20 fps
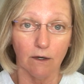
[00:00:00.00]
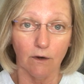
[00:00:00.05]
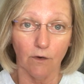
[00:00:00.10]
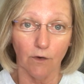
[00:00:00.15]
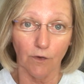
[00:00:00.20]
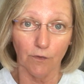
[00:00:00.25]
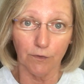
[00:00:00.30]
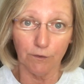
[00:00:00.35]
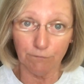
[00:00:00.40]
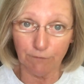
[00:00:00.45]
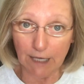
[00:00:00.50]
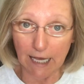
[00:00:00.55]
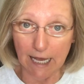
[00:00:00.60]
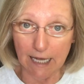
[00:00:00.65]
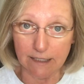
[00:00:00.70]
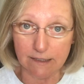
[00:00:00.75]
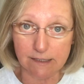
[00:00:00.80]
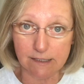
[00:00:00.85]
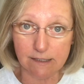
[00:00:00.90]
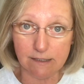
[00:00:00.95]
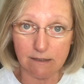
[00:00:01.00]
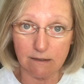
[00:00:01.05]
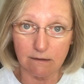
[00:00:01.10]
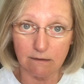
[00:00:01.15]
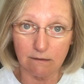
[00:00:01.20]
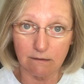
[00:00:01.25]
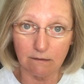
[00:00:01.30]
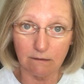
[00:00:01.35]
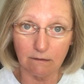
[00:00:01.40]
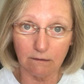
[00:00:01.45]
all the vets
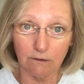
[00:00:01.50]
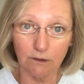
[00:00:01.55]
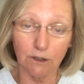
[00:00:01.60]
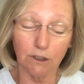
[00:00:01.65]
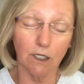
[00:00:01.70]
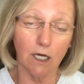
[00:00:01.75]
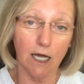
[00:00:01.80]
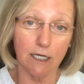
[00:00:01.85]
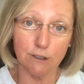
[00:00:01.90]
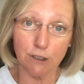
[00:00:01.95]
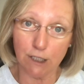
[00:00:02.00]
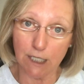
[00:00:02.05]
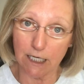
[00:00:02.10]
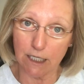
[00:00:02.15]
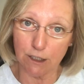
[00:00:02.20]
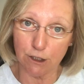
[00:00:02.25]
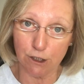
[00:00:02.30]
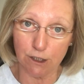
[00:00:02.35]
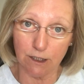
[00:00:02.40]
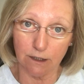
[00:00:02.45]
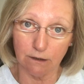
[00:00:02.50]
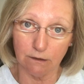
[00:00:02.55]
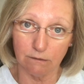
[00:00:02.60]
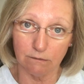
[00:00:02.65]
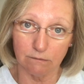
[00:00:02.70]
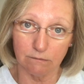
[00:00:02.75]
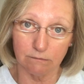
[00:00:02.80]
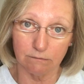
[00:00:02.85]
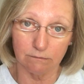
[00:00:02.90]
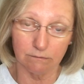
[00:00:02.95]
could not change it,
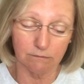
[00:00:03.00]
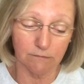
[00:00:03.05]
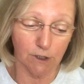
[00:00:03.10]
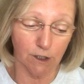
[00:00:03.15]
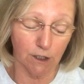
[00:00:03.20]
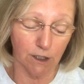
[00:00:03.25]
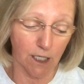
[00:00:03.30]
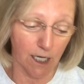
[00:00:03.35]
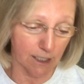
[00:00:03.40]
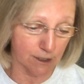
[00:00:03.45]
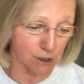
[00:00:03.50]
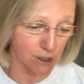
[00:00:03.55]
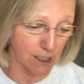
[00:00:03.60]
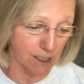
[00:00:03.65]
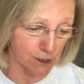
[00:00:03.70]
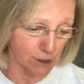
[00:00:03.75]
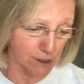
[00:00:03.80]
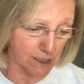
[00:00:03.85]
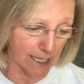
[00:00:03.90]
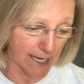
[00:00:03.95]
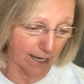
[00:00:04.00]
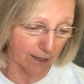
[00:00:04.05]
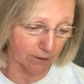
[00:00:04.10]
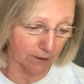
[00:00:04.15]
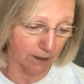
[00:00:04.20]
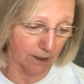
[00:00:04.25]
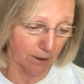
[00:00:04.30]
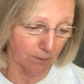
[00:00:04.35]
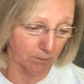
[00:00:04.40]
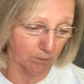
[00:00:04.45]
could not change the
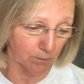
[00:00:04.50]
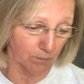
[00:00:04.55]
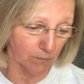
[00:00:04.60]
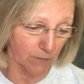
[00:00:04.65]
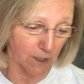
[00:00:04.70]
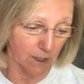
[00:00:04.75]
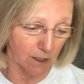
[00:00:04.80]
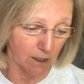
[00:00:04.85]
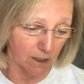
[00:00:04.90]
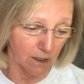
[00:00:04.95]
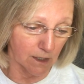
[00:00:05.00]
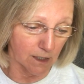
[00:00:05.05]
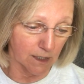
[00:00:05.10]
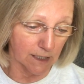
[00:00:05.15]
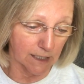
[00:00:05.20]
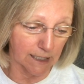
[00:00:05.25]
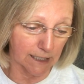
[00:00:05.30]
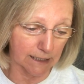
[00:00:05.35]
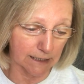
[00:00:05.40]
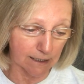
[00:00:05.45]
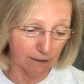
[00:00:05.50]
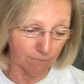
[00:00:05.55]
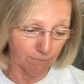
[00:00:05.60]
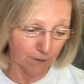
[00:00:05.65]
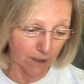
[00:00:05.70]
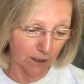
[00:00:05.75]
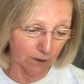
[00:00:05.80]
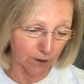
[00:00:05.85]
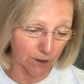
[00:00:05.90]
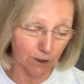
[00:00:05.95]
outcome. Kidney
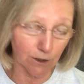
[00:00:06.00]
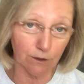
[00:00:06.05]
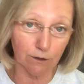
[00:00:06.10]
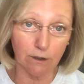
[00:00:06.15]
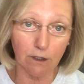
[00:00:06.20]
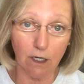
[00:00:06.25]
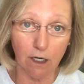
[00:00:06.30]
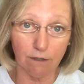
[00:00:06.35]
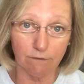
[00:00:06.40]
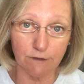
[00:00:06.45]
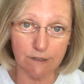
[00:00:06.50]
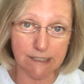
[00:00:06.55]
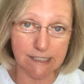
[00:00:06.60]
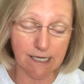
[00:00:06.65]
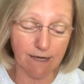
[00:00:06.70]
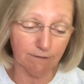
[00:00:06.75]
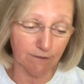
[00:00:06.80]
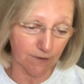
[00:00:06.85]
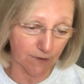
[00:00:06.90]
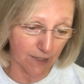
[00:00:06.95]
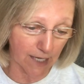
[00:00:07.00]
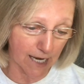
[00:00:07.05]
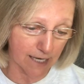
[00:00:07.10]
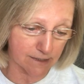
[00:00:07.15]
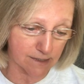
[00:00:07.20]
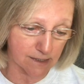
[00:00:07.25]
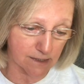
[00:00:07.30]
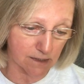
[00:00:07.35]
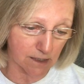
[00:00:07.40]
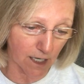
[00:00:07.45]
failure, over
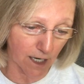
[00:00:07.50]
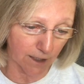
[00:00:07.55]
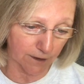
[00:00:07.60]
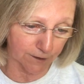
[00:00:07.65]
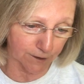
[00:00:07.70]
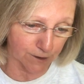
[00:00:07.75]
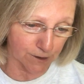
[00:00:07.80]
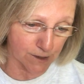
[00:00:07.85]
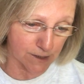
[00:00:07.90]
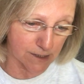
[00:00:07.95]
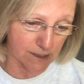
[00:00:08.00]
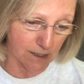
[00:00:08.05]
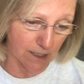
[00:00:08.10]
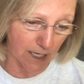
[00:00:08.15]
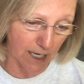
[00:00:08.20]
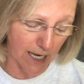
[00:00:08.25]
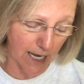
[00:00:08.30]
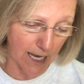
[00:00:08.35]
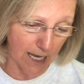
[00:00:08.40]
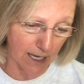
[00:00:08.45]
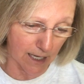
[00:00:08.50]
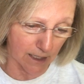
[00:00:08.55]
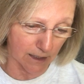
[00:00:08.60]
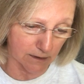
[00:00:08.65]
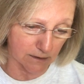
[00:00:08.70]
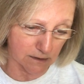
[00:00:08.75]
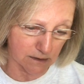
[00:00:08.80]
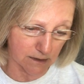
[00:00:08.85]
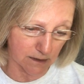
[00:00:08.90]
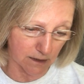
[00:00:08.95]
$7,000,
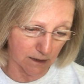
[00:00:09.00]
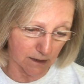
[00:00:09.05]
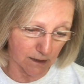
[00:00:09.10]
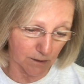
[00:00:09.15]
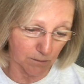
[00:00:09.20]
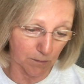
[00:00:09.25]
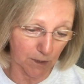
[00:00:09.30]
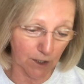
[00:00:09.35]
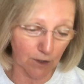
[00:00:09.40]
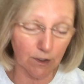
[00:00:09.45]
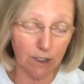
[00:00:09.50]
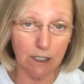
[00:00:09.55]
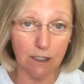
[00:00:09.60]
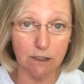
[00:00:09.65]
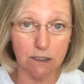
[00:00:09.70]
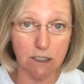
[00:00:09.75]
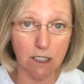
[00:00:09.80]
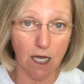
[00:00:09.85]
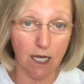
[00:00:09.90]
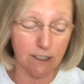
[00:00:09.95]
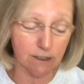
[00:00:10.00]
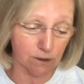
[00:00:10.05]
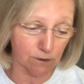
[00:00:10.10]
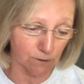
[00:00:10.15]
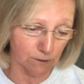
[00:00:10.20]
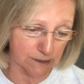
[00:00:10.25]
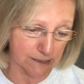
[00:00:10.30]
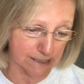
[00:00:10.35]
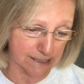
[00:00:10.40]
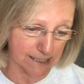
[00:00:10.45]
and
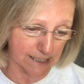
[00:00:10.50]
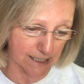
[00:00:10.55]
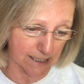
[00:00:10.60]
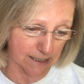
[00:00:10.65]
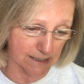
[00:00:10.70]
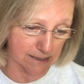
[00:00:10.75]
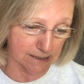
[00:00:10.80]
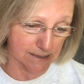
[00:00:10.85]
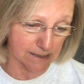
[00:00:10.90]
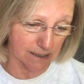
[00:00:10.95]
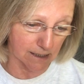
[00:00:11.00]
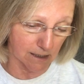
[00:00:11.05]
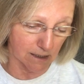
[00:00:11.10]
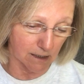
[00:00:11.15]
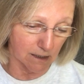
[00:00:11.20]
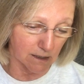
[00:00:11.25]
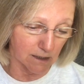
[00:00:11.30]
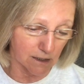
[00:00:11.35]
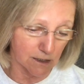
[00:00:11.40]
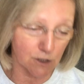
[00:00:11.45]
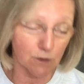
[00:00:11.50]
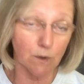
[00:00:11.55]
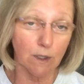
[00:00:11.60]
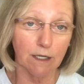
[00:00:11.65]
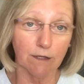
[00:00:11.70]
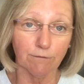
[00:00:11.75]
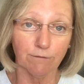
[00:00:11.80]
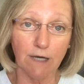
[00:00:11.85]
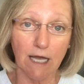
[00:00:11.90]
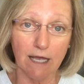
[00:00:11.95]
periodontal disease,
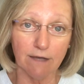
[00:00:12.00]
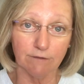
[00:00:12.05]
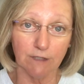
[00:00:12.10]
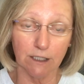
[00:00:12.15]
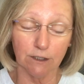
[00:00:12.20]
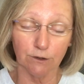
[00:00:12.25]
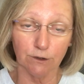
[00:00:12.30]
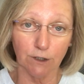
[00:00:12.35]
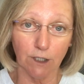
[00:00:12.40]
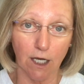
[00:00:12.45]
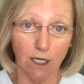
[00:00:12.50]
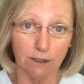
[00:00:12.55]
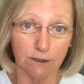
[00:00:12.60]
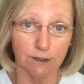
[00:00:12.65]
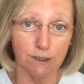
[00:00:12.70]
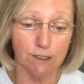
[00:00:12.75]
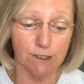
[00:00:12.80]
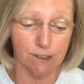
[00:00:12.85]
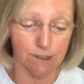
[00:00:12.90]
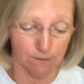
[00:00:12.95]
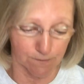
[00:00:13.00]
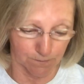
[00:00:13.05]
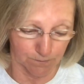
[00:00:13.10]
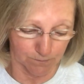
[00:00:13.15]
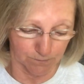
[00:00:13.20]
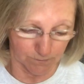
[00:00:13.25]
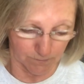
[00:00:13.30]
$2,500.